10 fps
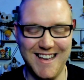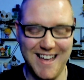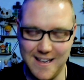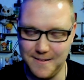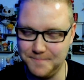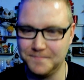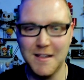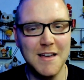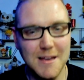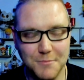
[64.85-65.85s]
Um,
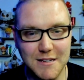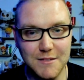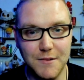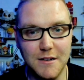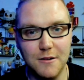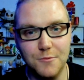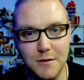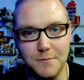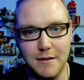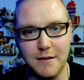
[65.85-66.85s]
but this video
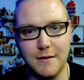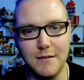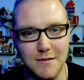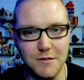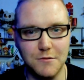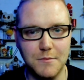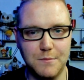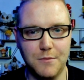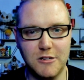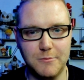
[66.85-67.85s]
will be linked in the
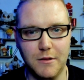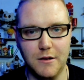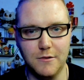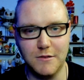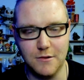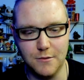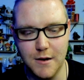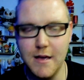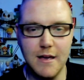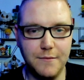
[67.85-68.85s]
description box below. So
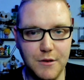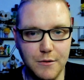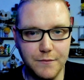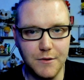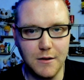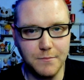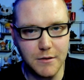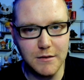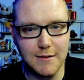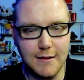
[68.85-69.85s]
if you have not,
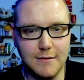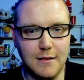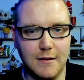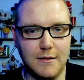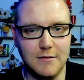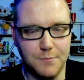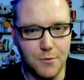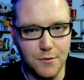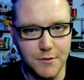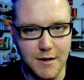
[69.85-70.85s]
please click the link.
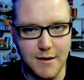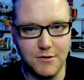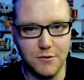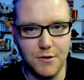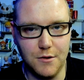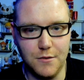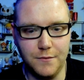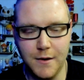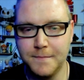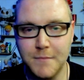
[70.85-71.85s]
Support Angel
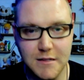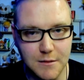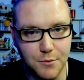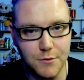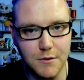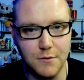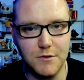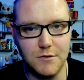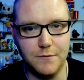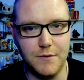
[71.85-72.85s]
Dove. Support the
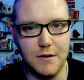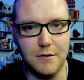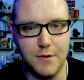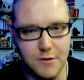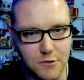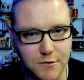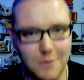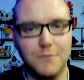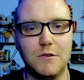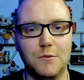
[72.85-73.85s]
original video. Angel
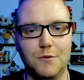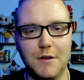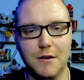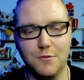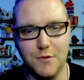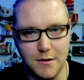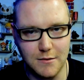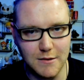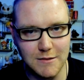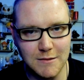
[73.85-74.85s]
Dove is the one that
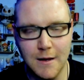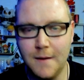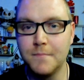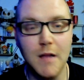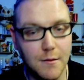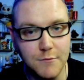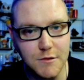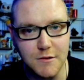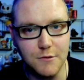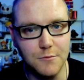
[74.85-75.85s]
created this. I'm
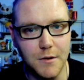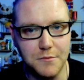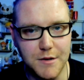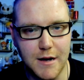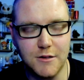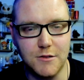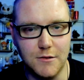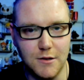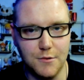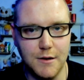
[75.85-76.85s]
just doing my reaction
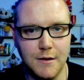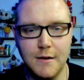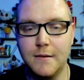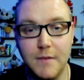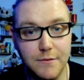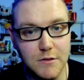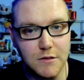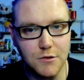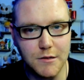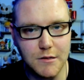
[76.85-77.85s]
to it. If you've
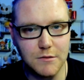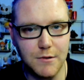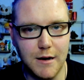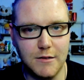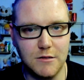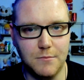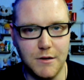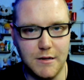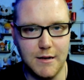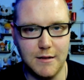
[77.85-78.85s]
enjoyed this reaction by
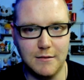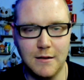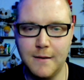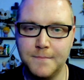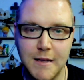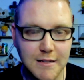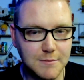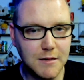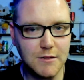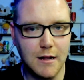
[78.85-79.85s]
the end,
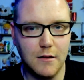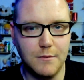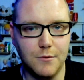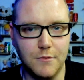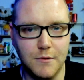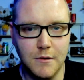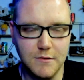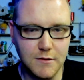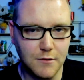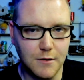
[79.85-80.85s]
smash that like button,
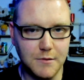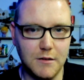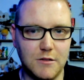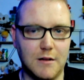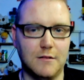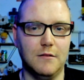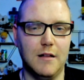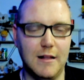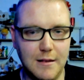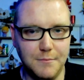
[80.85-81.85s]
subscribe to the channel,
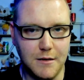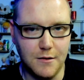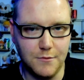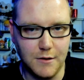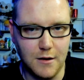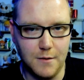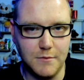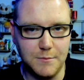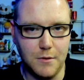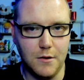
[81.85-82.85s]
and let me know in the
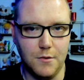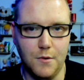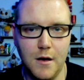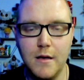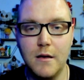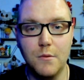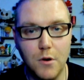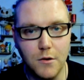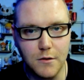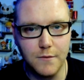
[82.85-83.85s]
comments below
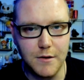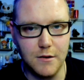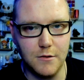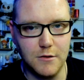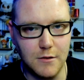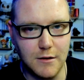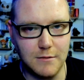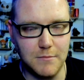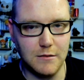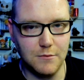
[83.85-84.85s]
what other video you'd
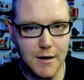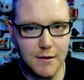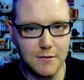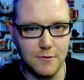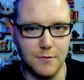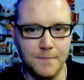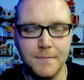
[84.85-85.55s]
like me to react to.